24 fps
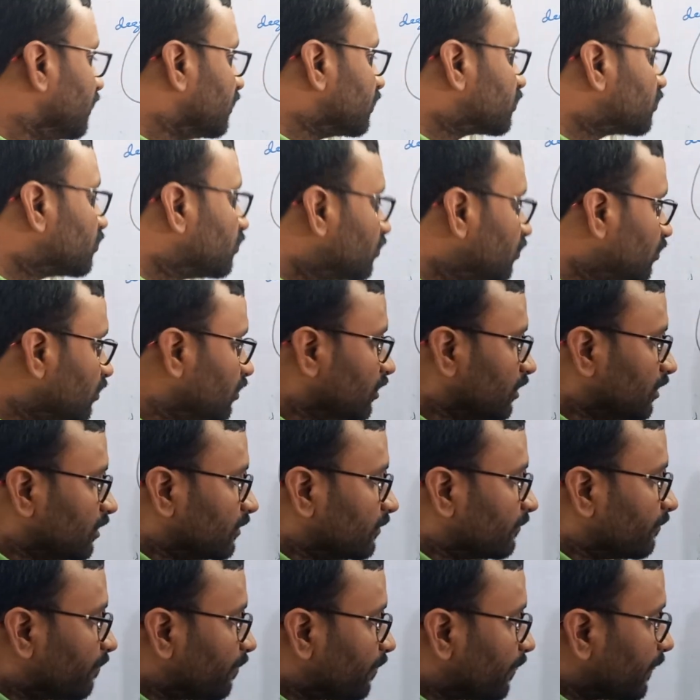So
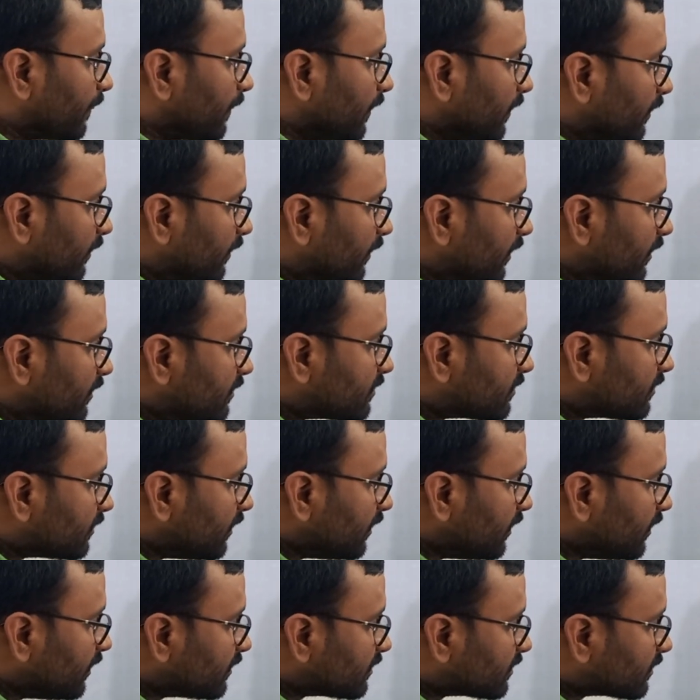this
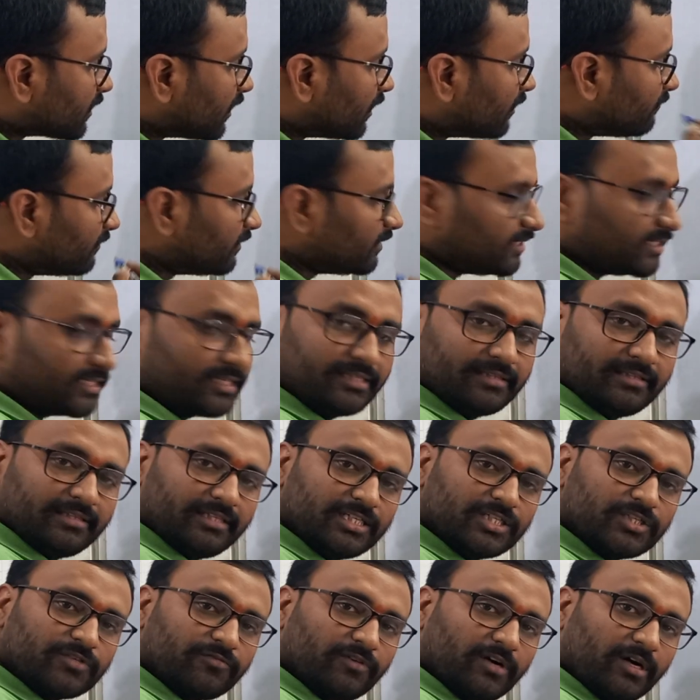is converted in
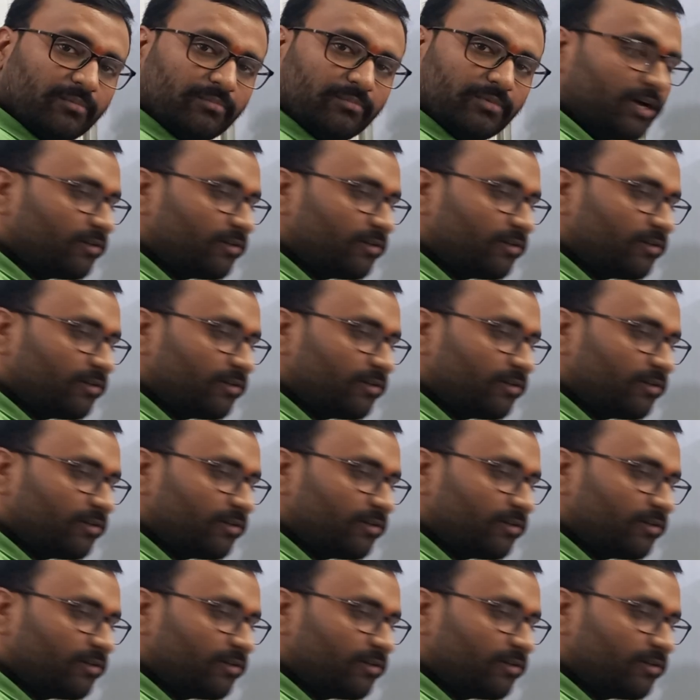this form.